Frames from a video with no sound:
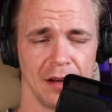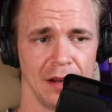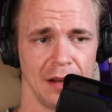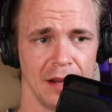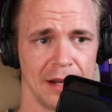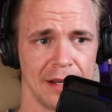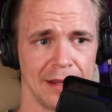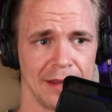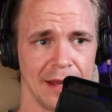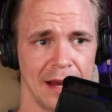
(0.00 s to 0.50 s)
I
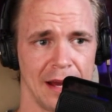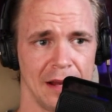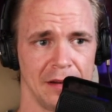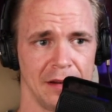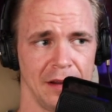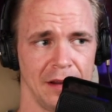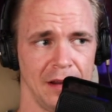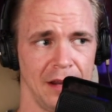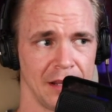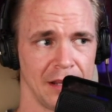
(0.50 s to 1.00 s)
like that.
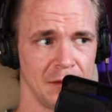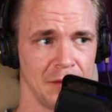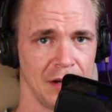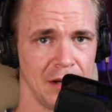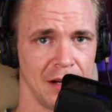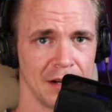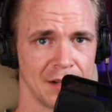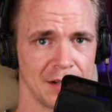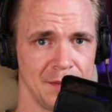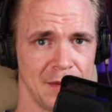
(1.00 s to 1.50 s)
I like that we
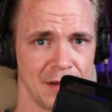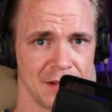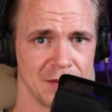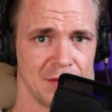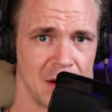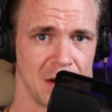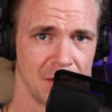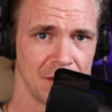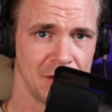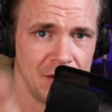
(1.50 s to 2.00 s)
got to mess
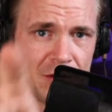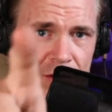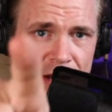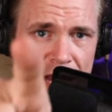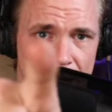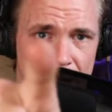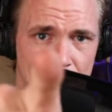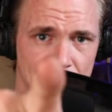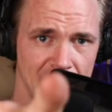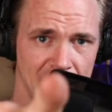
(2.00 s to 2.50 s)
around with the new camera.